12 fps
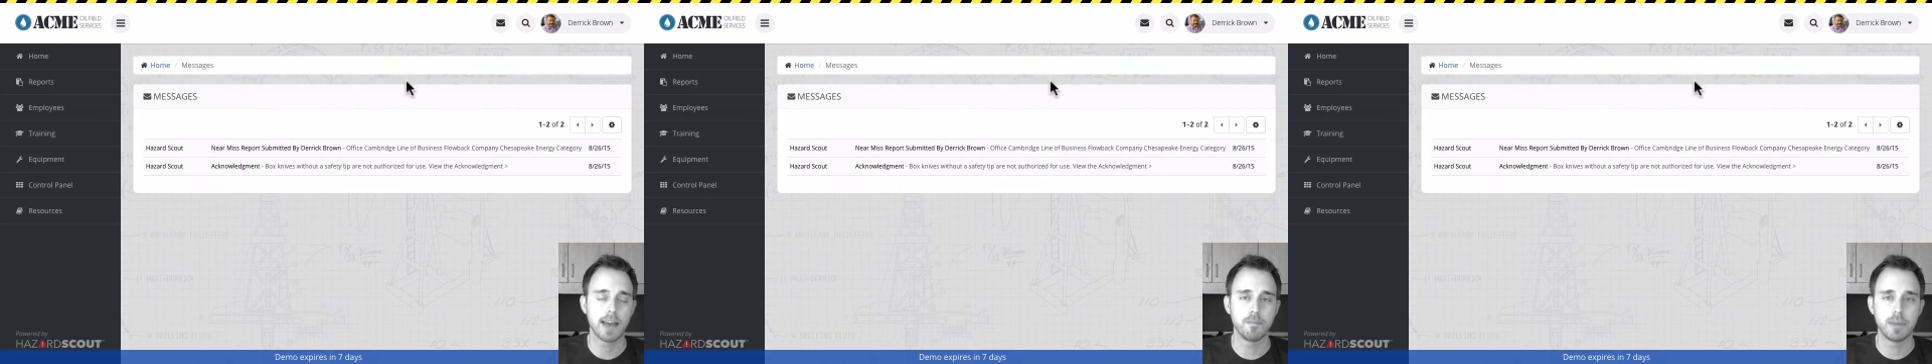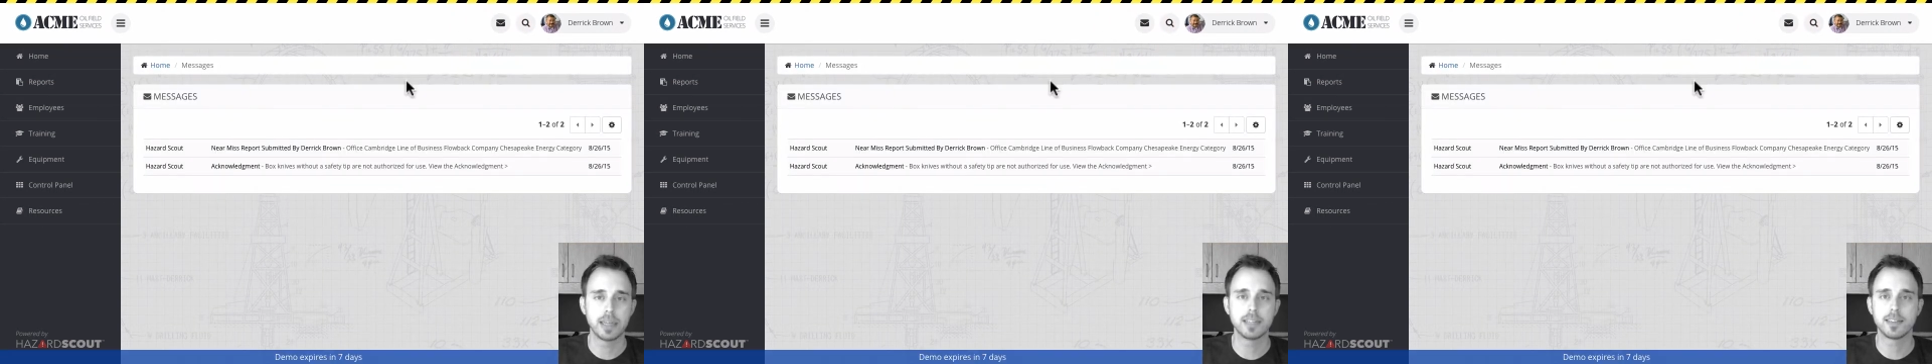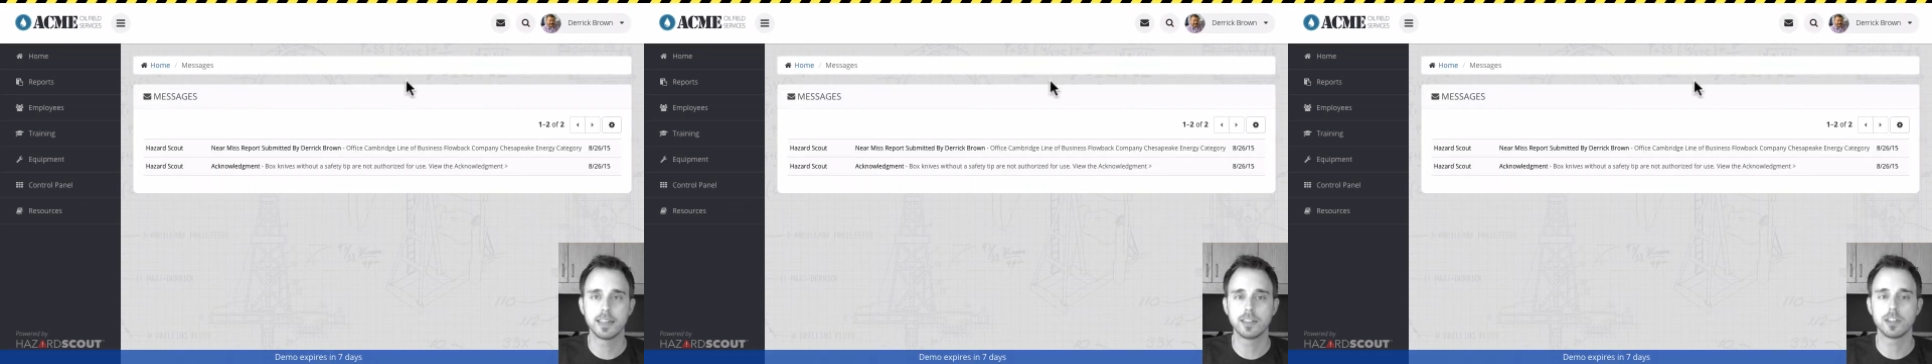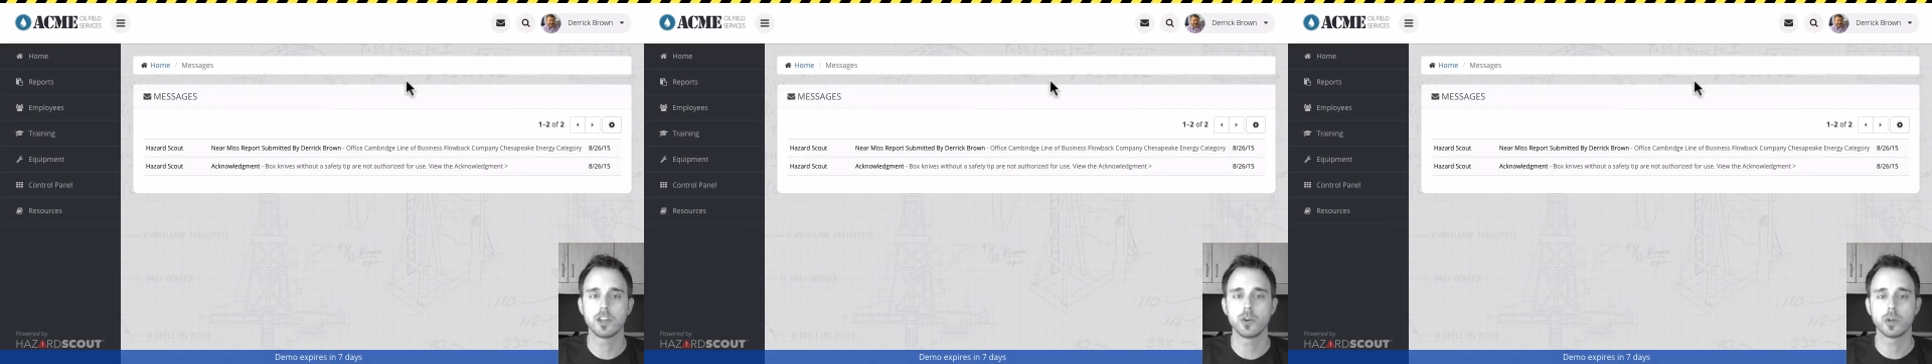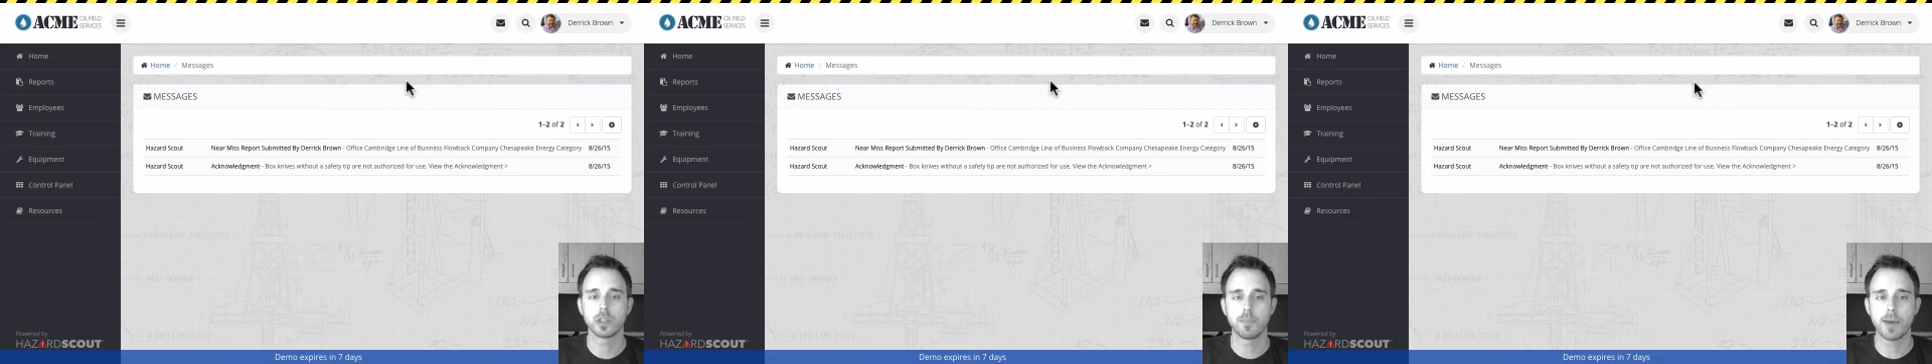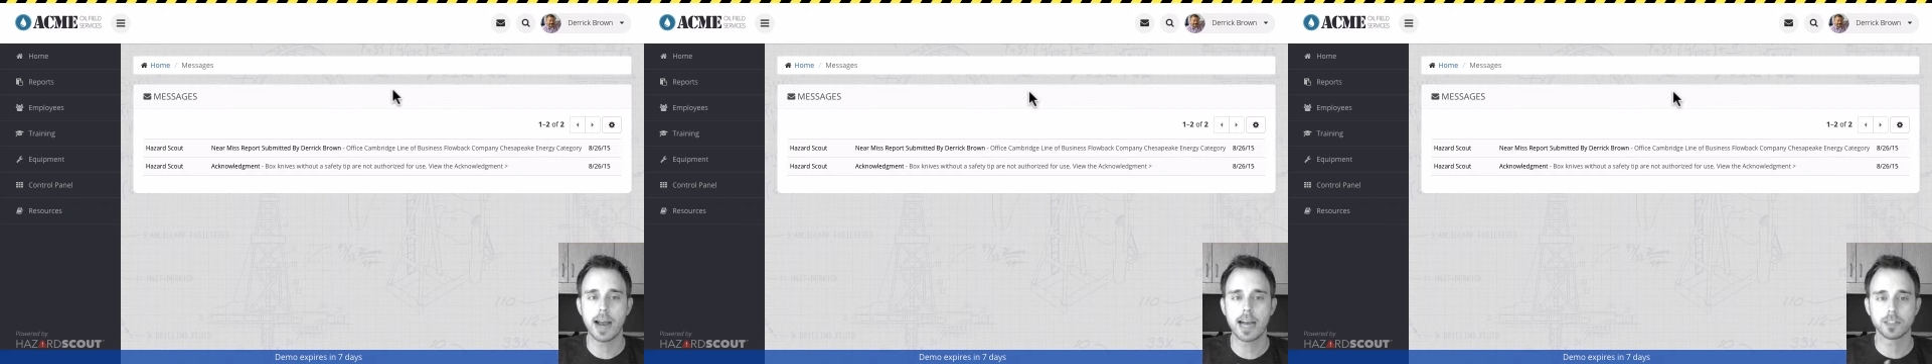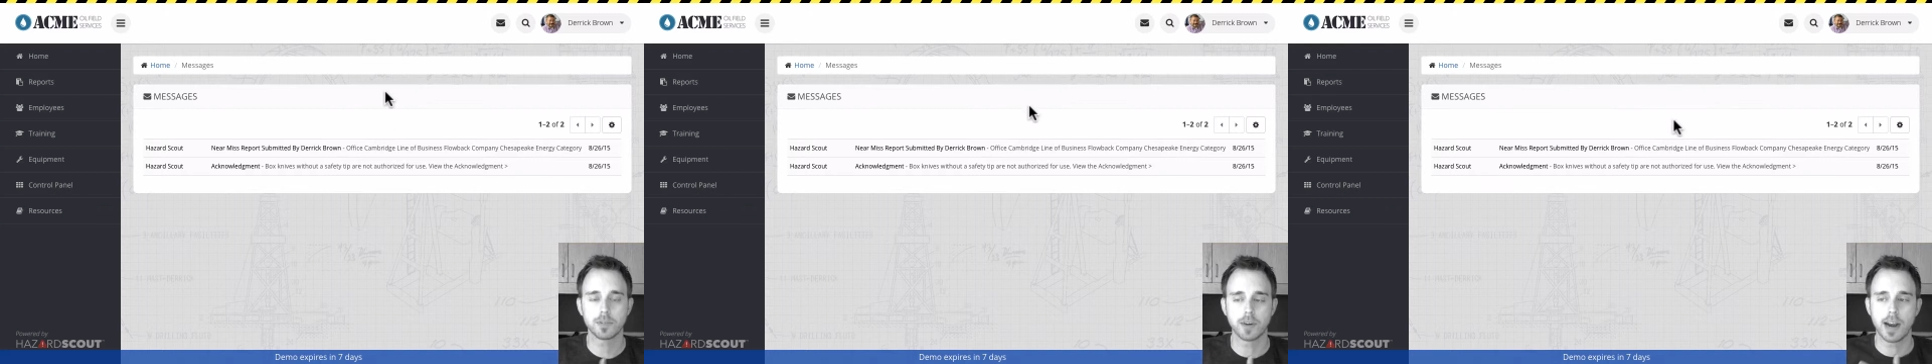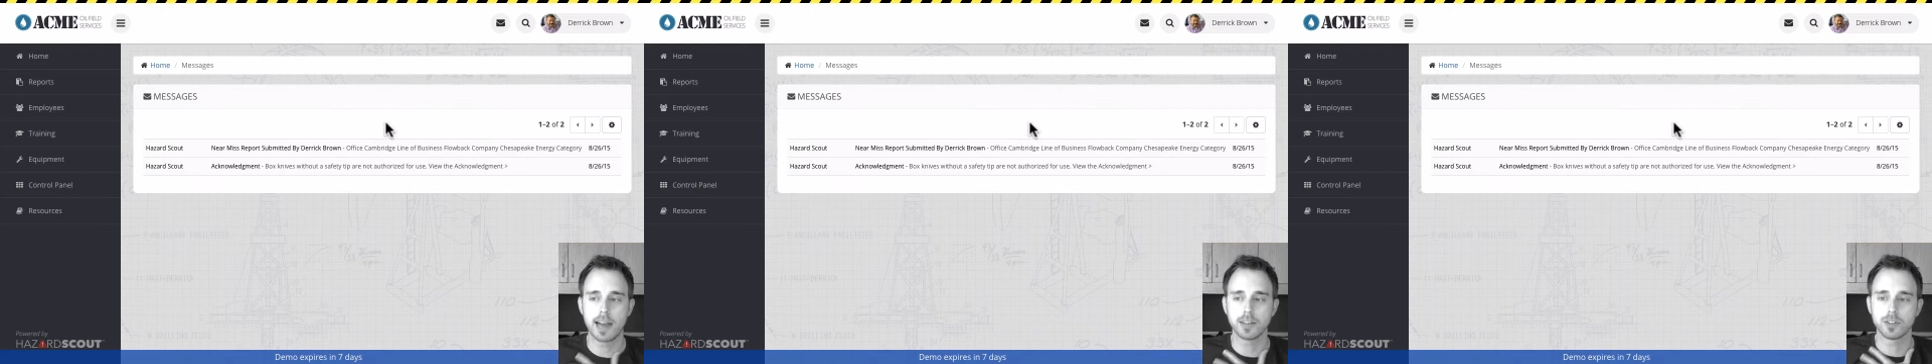have been sent to you in the past
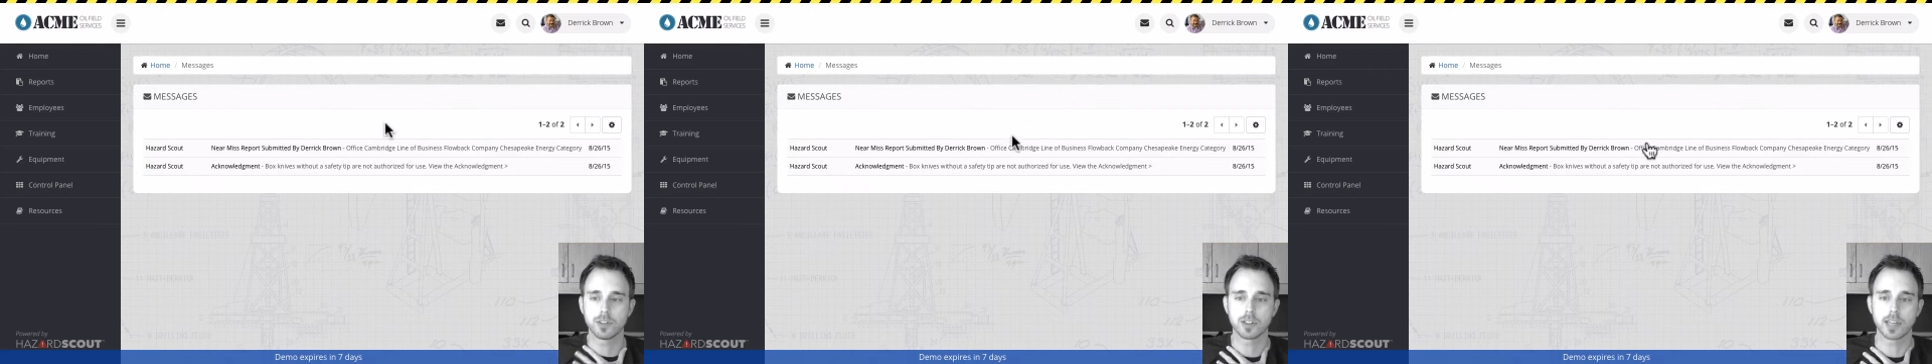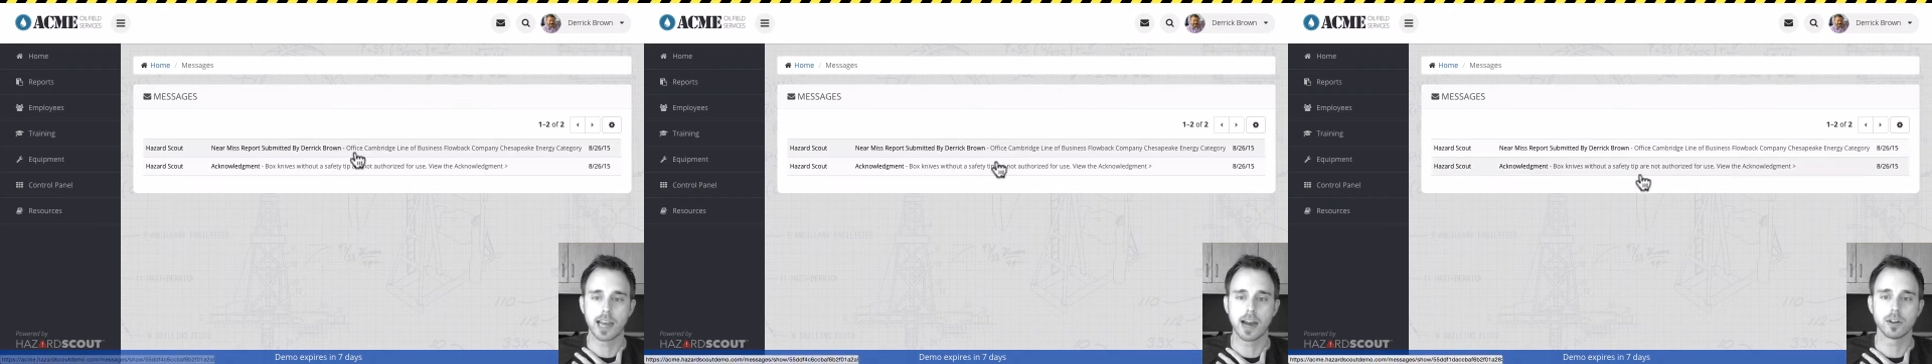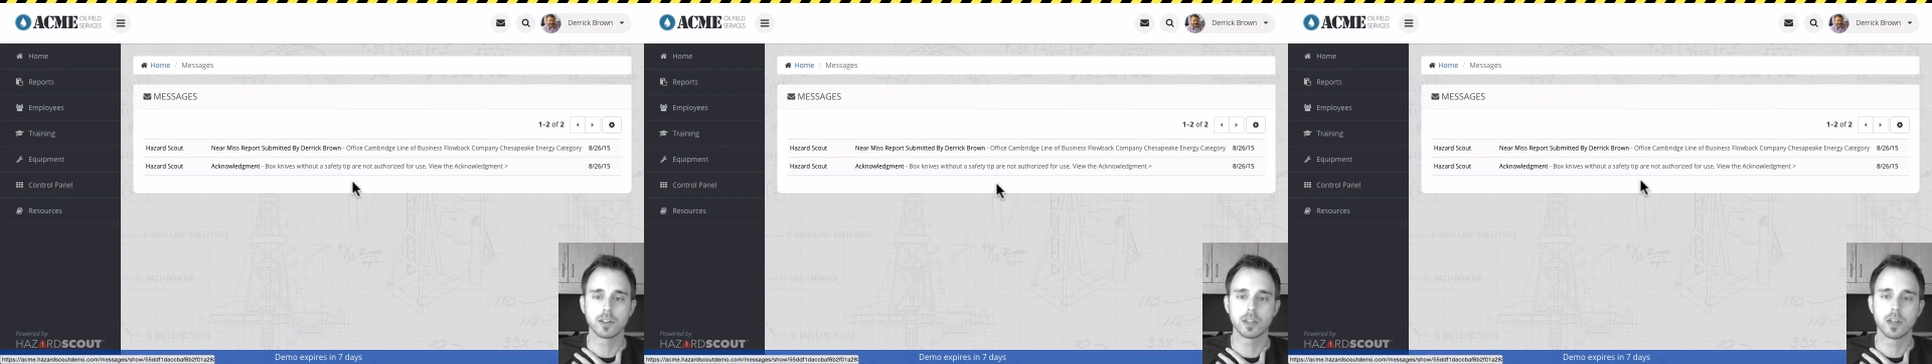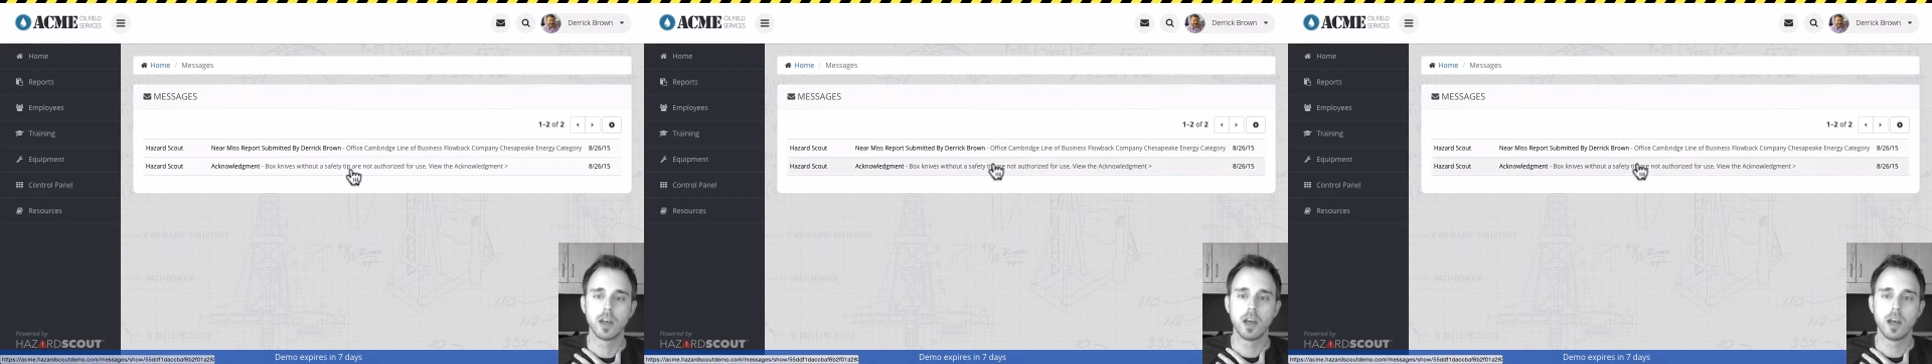for Hazard Scout.